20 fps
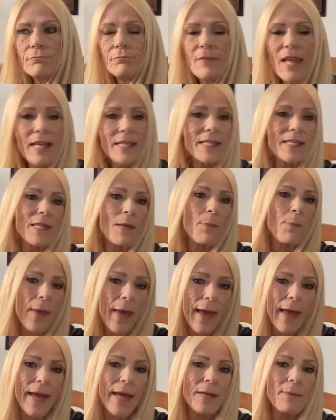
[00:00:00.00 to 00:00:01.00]
That's the
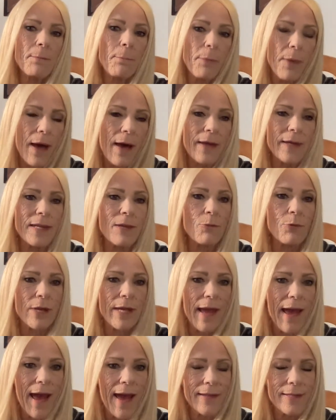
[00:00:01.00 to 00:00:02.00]
pain body
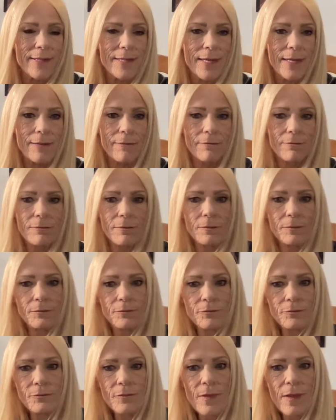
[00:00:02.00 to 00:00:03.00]
reacting.
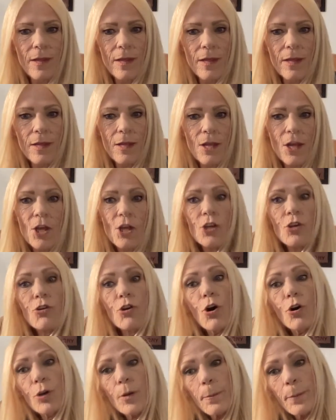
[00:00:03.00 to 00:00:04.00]
You
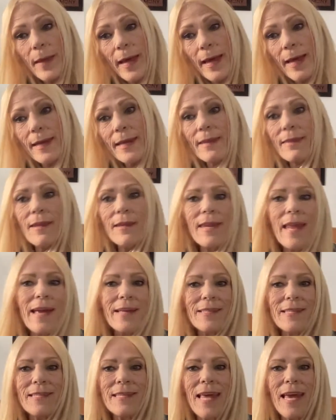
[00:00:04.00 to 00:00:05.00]
go to bed and the
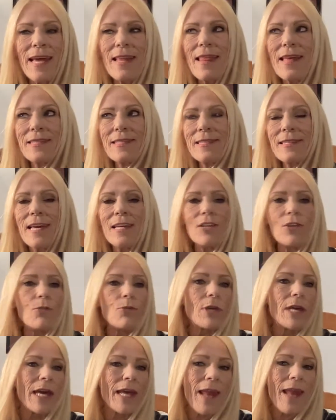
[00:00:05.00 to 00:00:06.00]
next day, let's say you
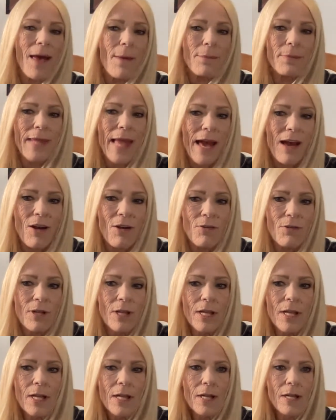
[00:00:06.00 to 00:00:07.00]
get up now,
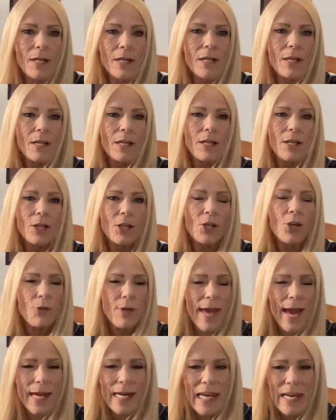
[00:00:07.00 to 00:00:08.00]
you
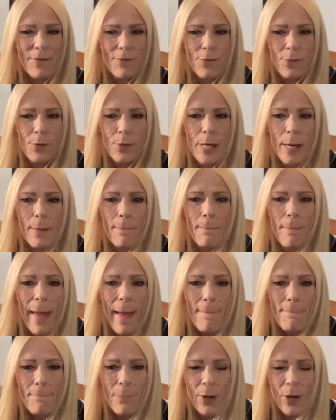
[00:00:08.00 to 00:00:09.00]
can't even
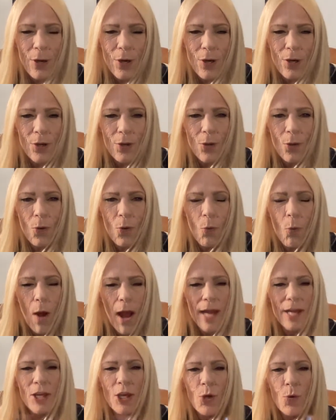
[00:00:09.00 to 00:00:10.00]
remember
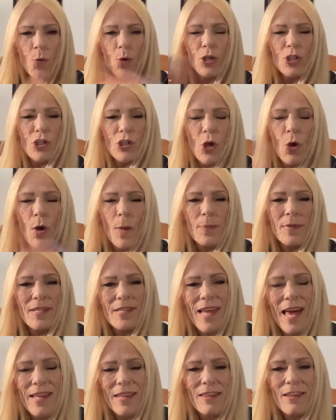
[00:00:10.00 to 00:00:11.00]
why you were so
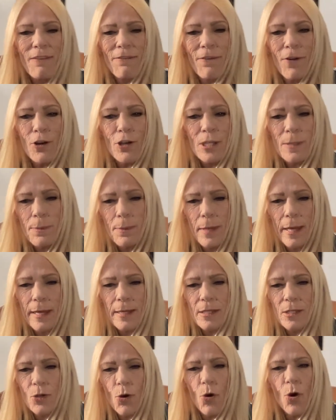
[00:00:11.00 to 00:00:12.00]
upset in the first
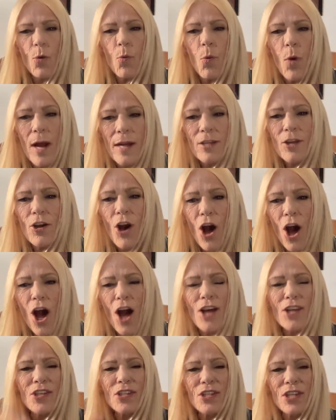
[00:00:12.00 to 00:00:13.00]
place or what
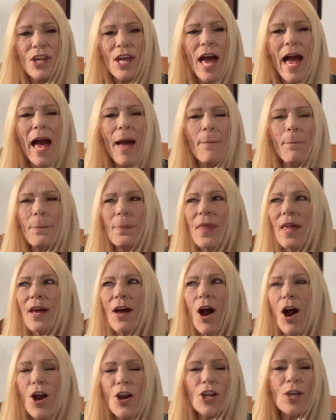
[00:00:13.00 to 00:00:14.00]
caused the
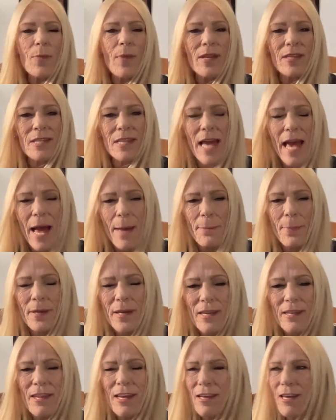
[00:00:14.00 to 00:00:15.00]
argument to happen
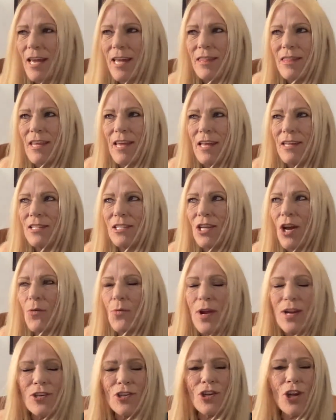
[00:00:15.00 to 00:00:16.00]
in the
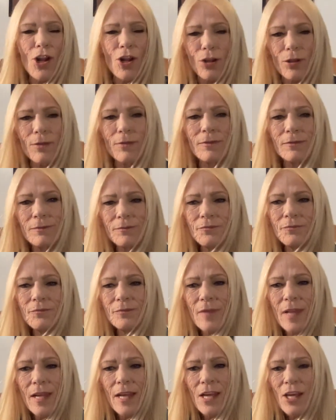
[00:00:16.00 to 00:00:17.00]
original.
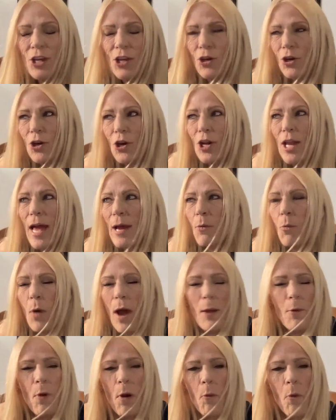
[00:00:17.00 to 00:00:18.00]
You know, you're like,
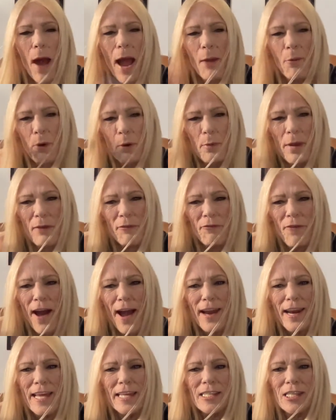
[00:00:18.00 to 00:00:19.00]
why were we
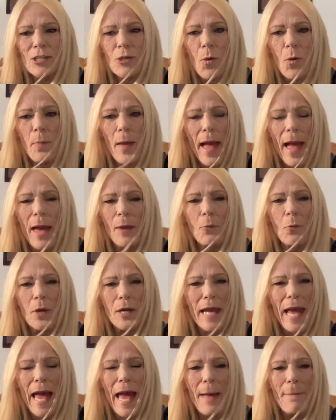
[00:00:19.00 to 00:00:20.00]
fighting so bad?
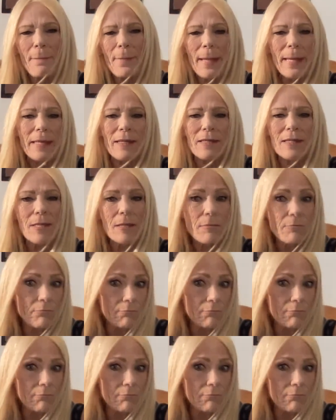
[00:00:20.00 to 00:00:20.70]
What happened?